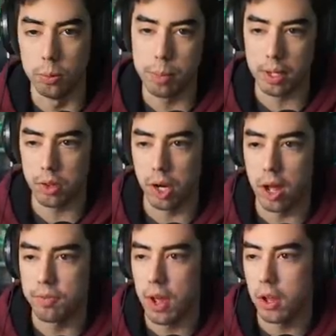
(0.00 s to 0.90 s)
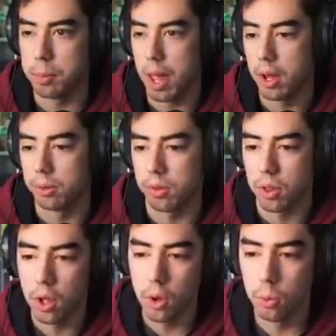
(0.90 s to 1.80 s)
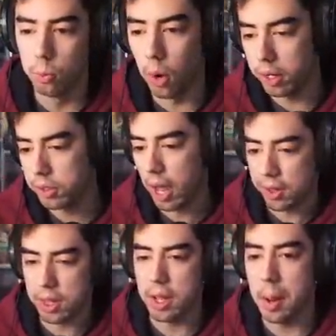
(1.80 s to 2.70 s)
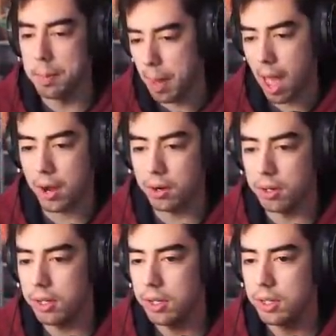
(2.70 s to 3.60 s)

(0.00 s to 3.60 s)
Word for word: picks it off out of bounds. What doesn't matter?